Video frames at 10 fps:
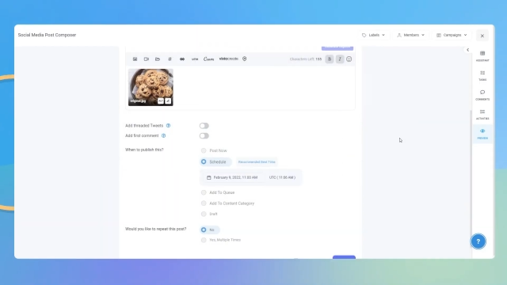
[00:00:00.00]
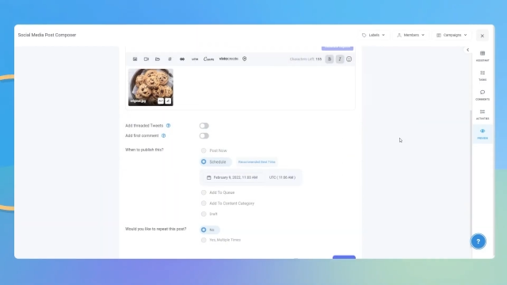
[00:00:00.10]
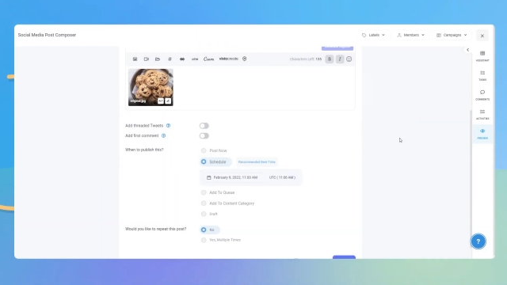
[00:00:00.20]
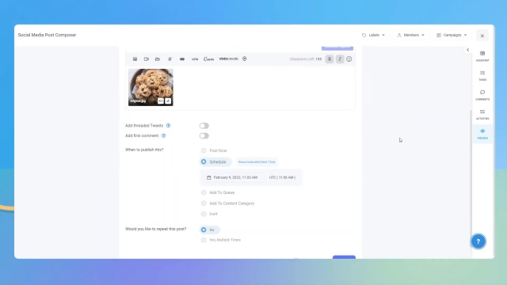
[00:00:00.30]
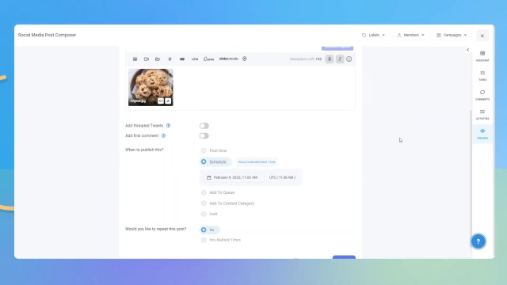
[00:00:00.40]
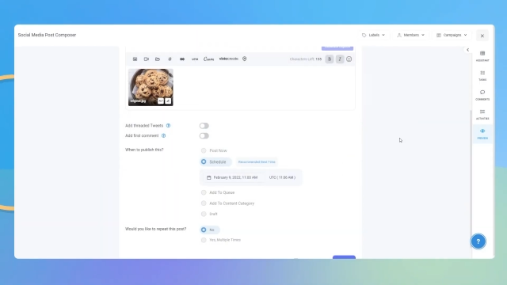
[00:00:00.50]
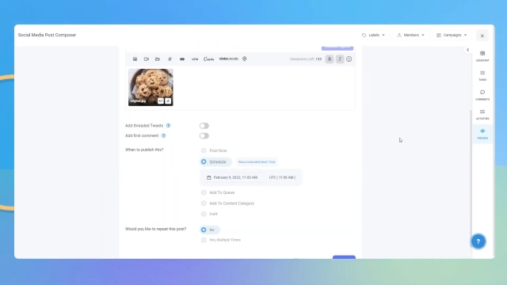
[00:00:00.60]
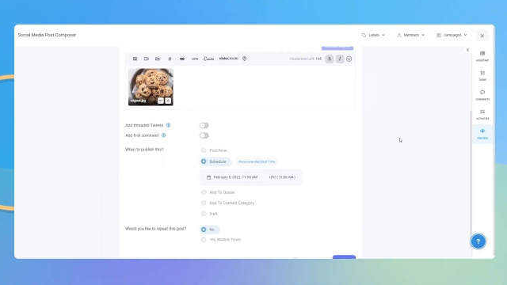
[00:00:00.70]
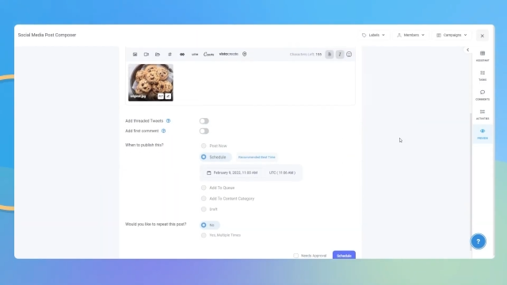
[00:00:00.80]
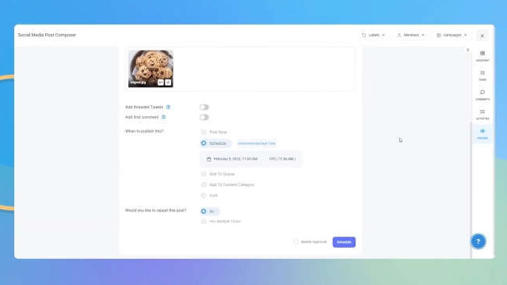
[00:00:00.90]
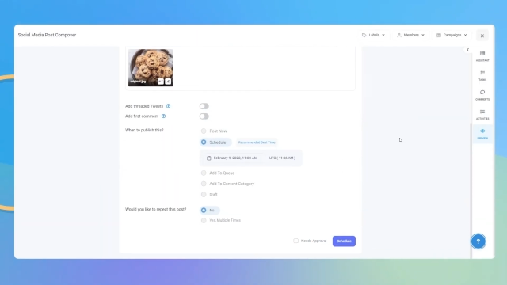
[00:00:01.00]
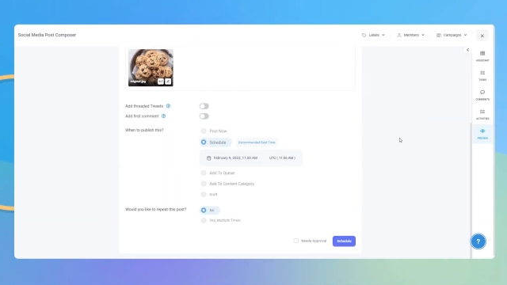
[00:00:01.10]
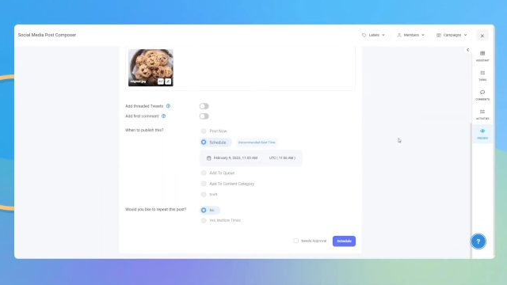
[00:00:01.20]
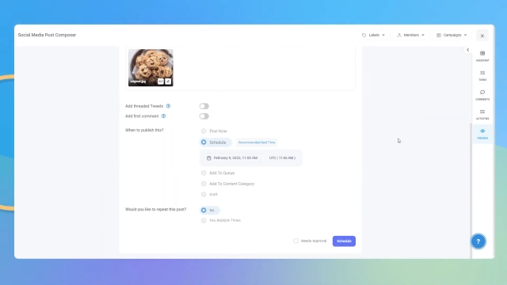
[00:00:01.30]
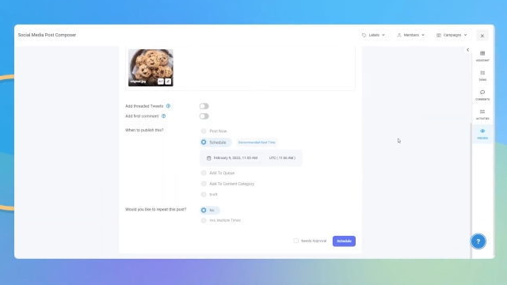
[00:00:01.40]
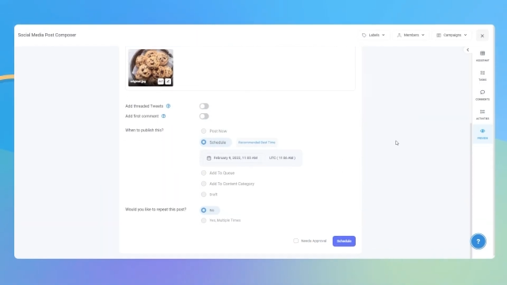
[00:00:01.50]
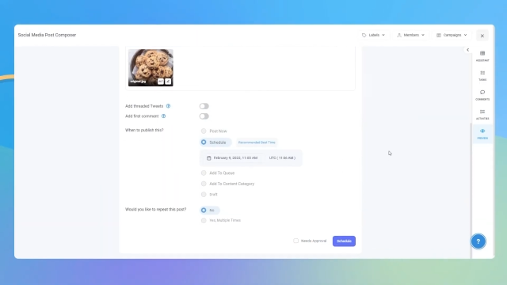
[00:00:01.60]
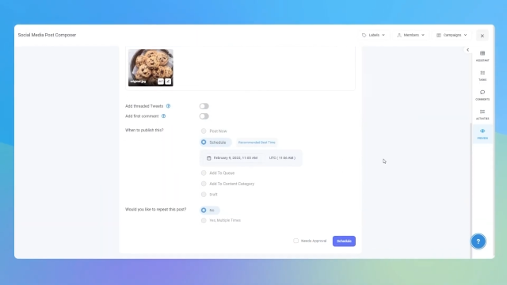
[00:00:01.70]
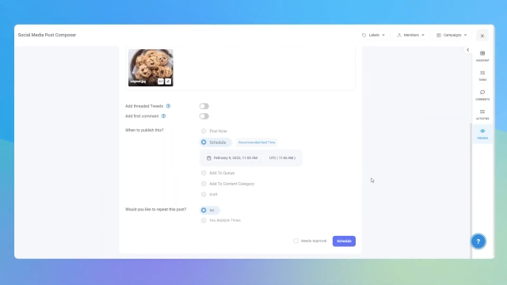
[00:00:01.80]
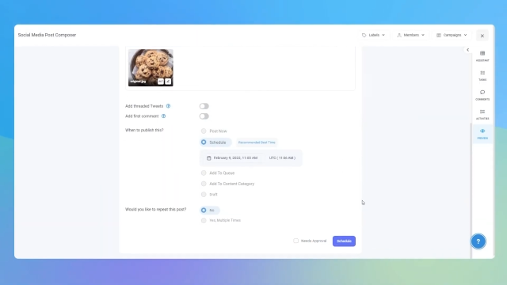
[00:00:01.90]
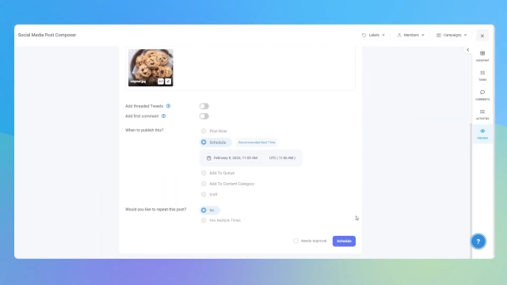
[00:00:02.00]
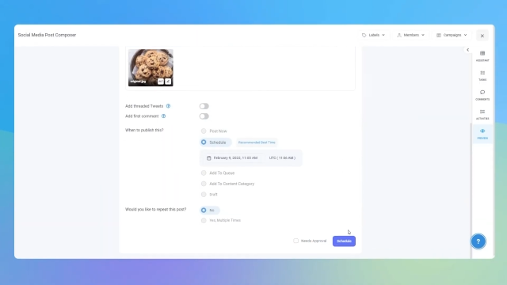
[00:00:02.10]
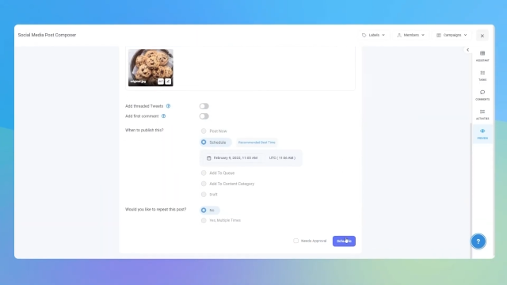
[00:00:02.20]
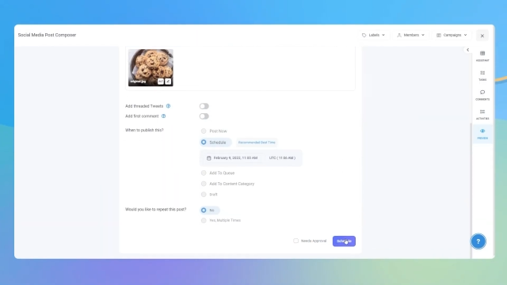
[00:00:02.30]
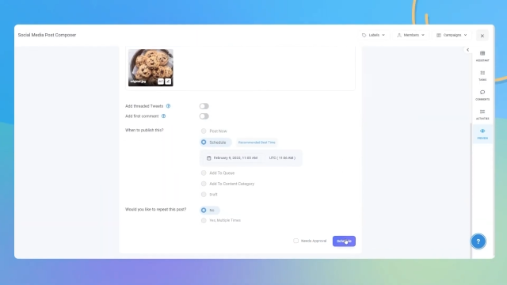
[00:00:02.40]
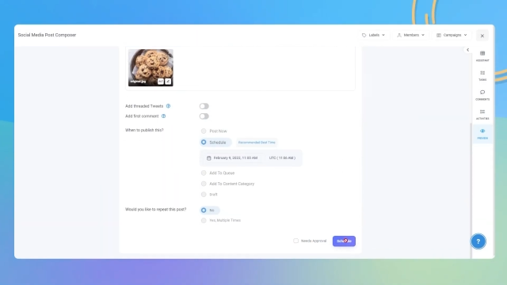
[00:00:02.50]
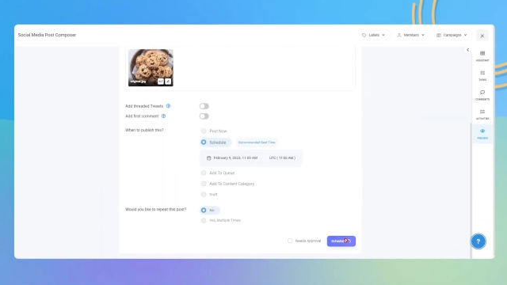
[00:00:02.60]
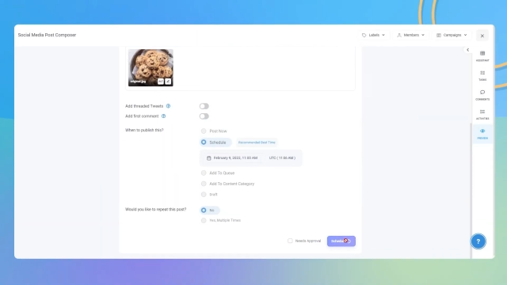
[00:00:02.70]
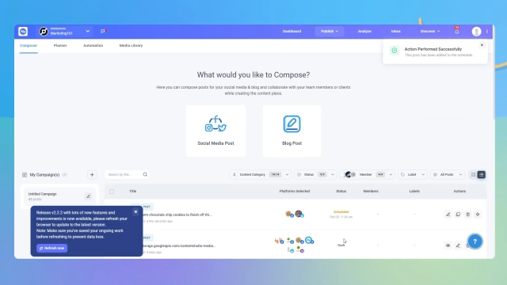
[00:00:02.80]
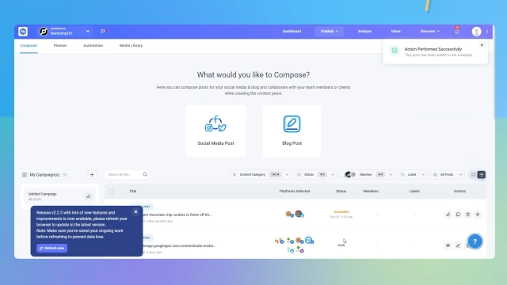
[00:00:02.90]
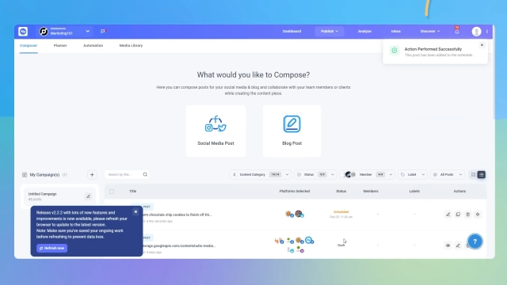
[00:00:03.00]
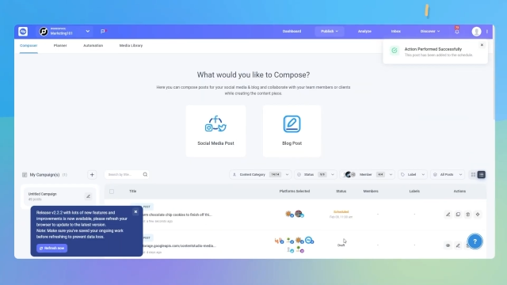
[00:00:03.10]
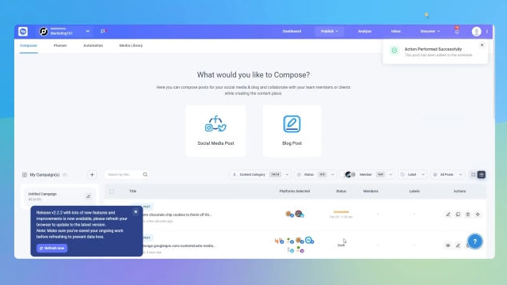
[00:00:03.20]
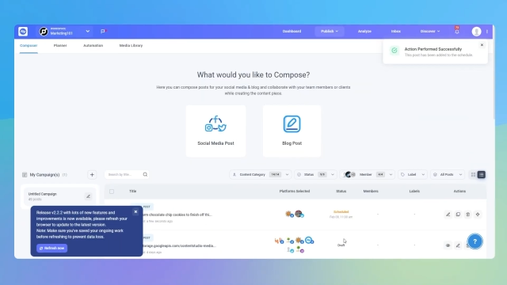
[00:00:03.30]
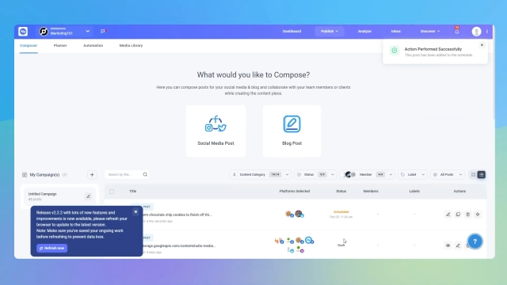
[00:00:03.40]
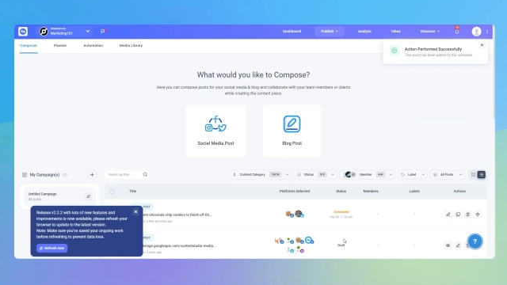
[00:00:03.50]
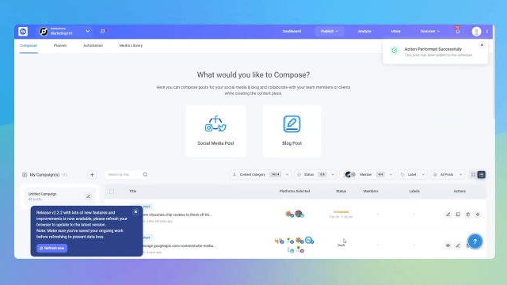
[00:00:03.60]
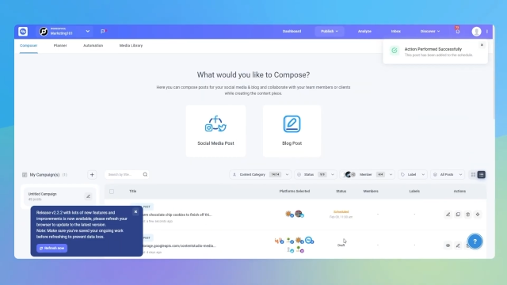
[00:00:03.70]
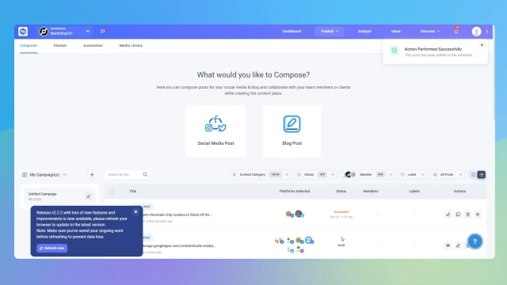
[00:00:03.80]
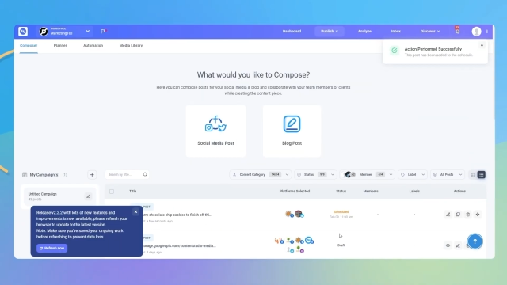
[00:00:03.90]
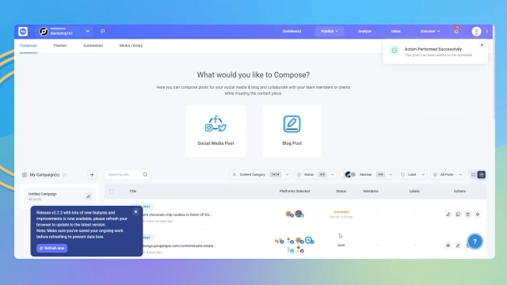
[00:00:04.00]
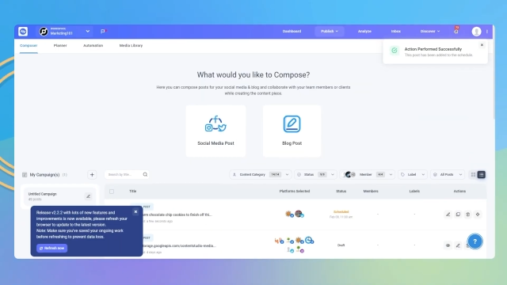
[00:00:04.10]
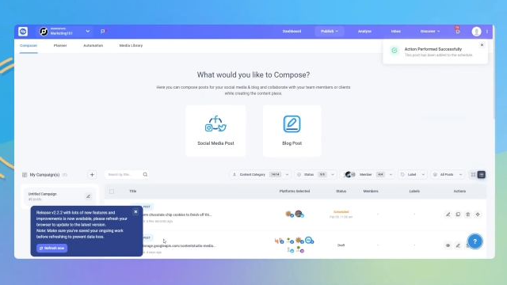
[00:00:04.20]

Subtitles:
Nobody's mouth can be seen.